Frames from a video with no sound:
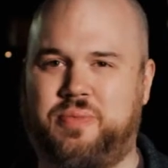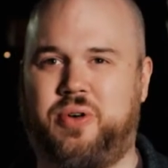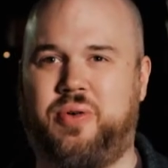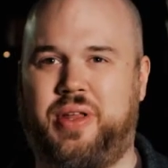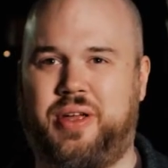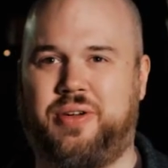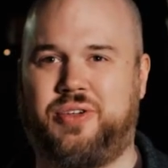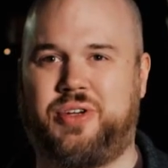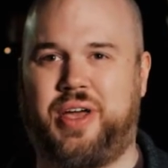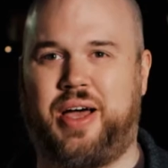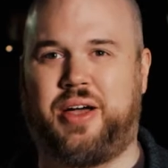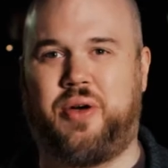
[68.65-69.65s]
Brewing here in
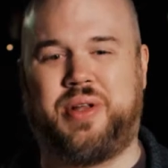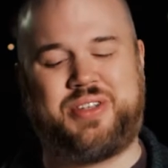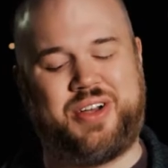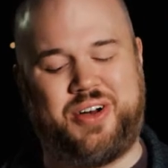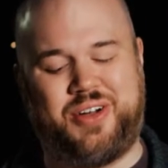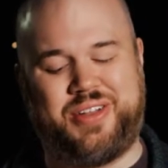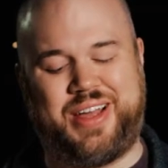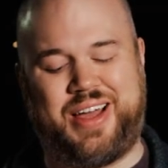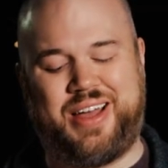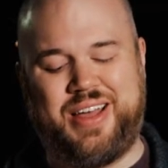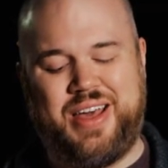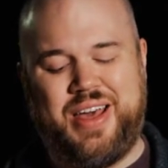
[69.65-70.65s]
Chicago, and it's called
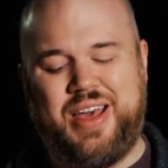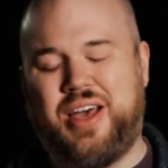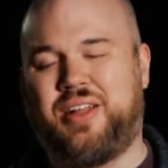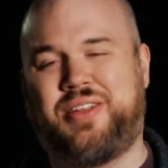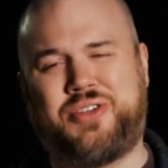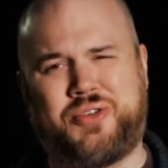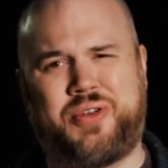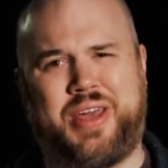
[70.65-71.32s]
Lizard